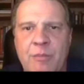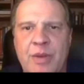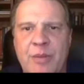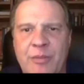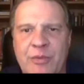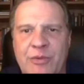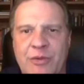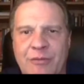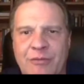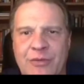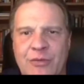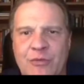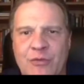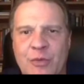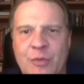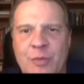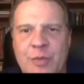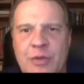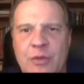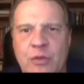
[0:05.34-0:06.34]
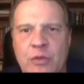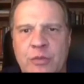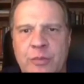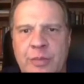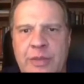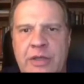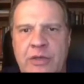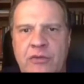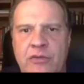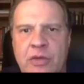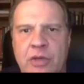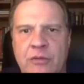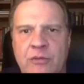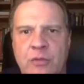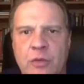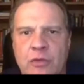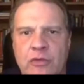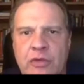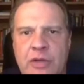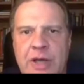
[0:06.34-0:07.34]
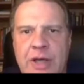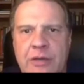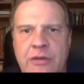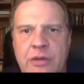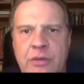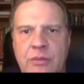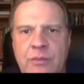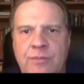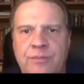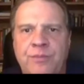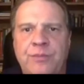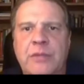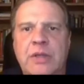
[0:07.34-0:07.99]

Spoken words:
Members of this group include me, John Fortunato,